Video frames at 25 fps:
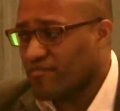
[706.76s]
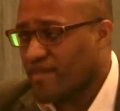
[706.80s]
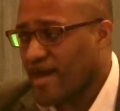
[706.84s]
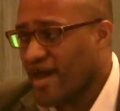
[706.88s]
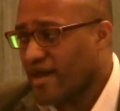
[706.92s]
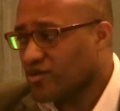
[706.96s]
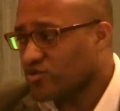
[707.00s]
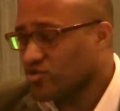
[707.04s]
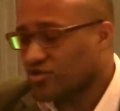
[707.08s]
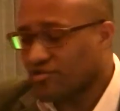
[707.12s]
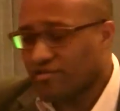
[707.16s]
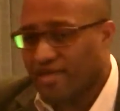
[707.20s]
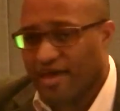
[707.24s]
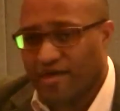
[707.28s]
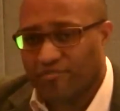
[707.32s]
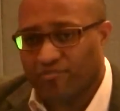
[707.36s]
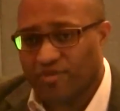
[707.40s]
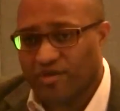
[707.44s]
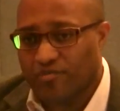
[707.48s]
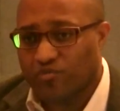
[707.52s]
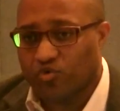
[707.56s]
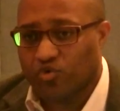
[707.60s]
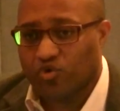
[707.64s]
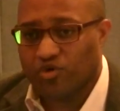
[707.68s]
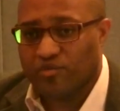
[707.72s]
imagined that
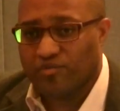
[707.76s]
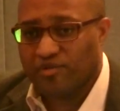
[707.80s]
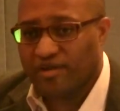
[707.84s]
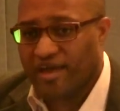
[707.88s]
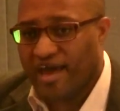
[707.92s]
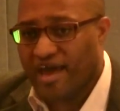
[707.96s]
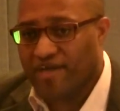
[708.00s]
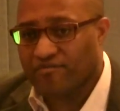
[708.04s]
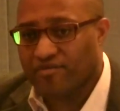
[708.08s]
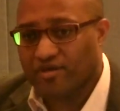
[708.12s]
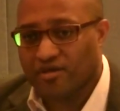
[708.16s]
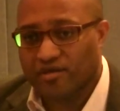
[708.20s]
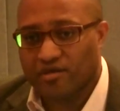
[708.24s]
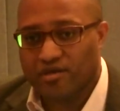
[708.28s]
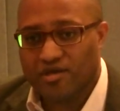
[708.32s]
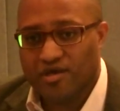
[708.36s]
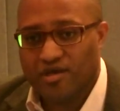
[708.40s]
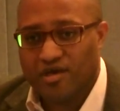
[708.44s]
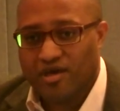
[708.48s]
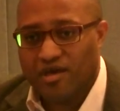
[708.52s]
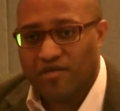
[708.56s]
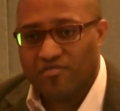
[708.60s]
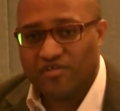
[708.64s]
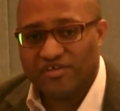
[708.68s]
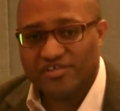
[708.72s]
people would have been having
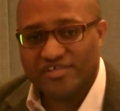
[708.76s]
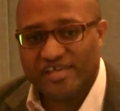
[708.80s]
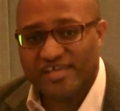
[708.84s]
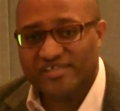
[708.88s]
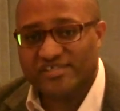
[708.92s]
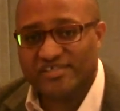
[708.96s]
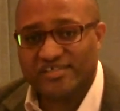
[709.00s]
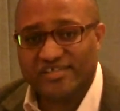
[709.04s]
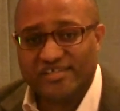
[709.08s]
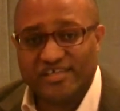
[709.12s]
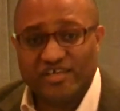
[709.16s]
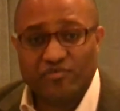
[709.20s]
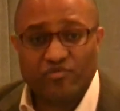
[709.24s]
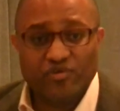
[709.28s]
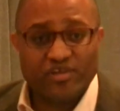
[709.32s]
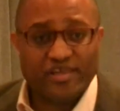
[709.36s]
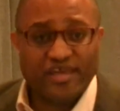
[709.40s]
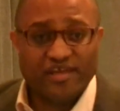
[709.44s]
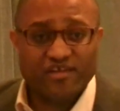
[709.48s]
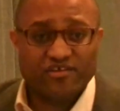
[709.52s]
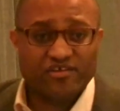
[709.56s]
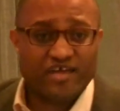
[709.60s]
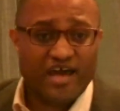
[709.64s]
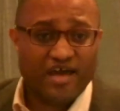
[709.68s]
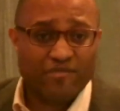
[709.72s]
these
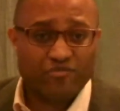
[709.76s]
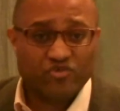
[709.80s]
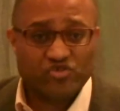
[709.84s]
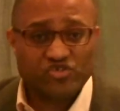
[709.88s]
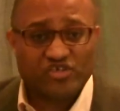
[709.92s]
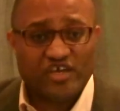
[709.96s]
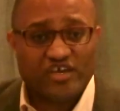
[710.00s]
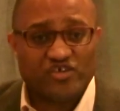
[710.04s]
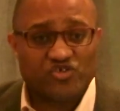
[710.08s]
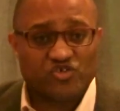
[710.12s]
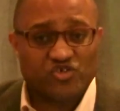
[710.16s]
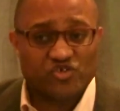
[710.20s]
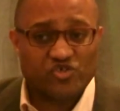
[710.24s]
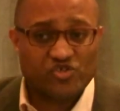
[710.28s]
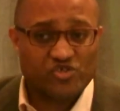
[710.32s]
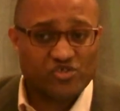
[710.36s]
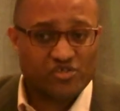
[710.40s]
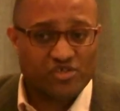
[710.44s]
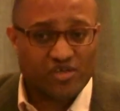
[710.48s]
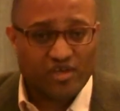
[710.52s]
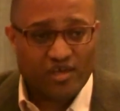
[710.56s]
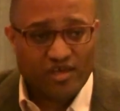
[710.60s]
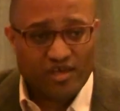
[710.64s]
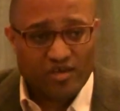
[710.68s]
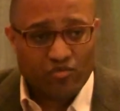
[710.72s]
STD-related conversations